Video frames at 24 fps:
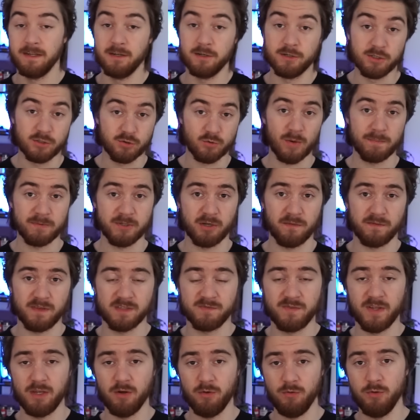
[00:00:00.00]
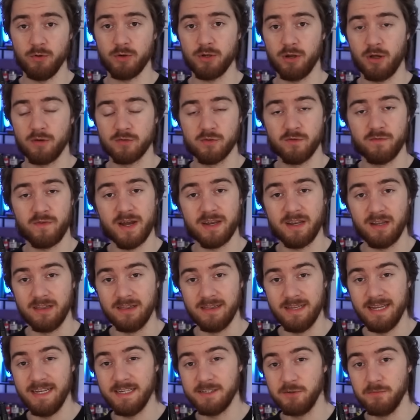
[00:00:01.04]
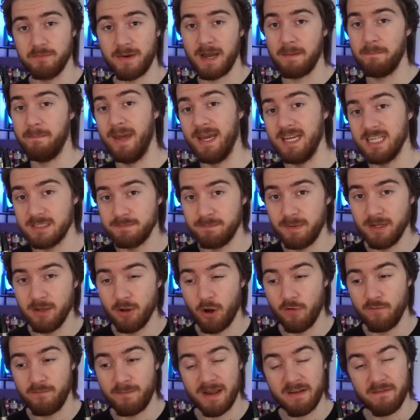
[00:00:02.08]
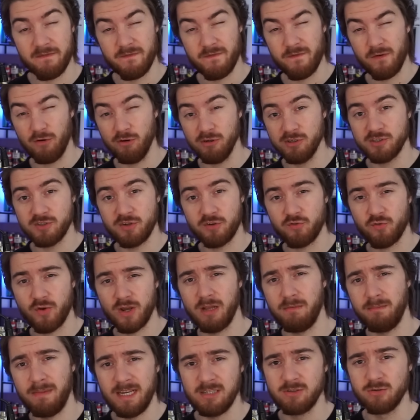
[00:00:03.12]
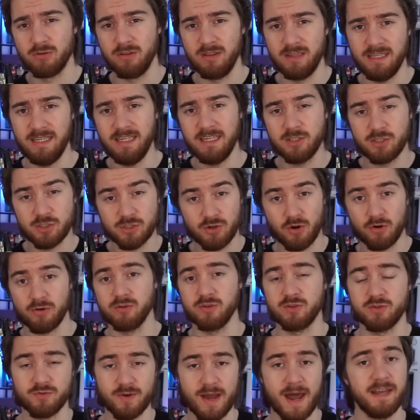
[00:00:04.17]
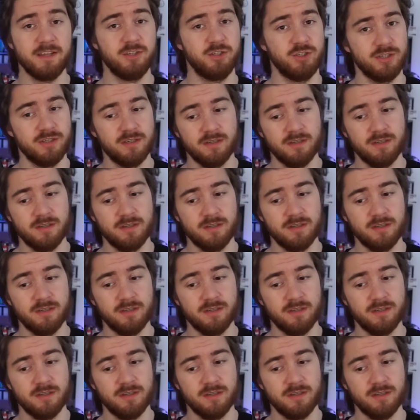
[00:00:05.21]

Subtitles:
In the description of this video, you can also find a link to my paste bin of my first Trailblazer League starter strategy.